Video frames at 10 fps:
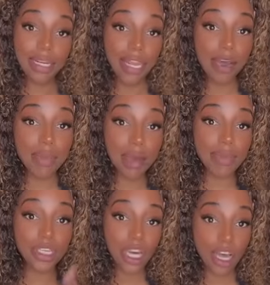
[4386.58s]
But then they gonna
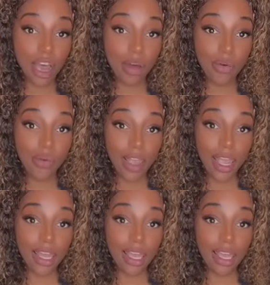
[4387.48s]
become your hoe.
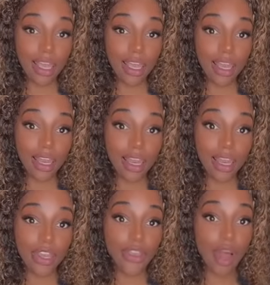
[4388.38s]
And
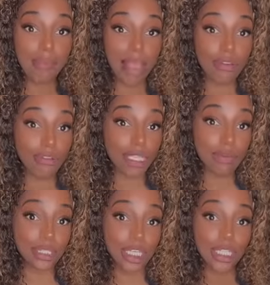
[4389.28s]
then y'all might go through
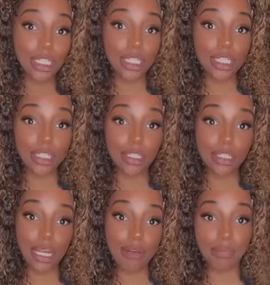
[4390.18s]
the same shit.
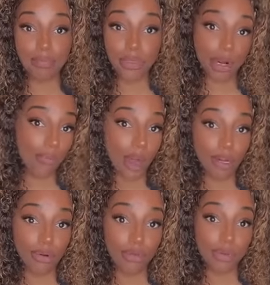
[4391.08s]
The third
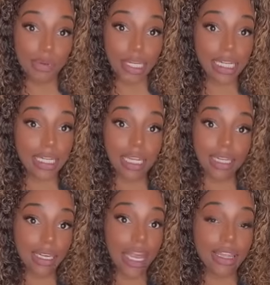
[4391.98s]
party going through because at the
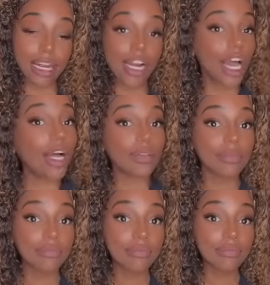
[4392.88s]
end of the day, they're a
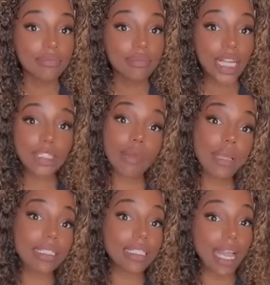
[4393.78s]
hoe. They
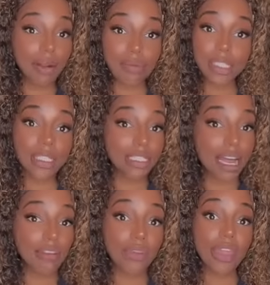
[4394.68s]
trying to as the Knight of Wands and
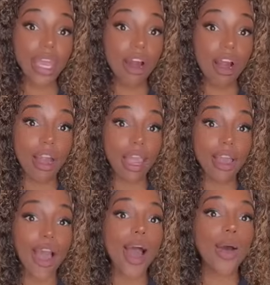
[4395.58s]
the Devil. They are
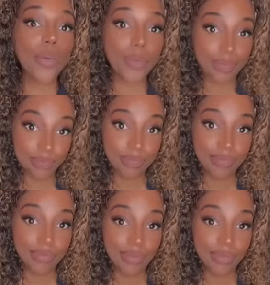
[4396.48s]
a hoe.